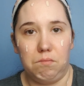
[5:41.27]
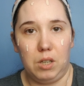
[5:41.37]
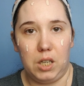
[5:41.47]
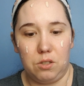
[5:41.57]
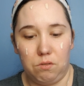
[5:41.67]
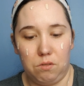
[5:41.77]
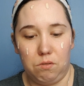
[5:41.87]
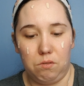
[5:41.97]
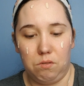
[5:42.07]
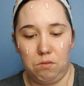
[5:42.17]
I don't
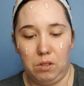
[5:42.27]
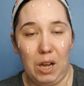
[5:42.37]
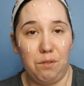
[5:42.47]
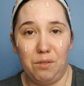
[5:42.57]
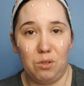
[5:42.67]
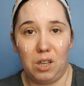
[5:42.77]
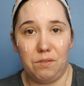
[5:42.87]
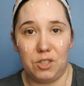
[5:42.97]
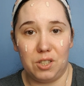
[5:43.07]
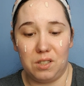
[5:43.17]
know how full
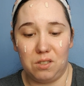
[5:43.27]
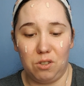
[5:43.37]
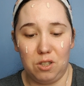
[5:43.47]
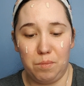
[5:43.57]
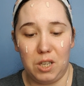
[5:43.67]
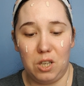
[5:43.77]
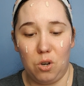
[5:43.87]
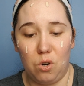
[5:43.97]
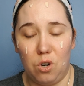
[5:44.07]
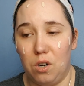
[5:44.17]
coverage this is going to be,
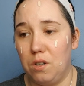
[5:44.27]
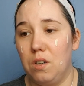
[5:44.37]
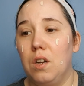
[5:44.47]
or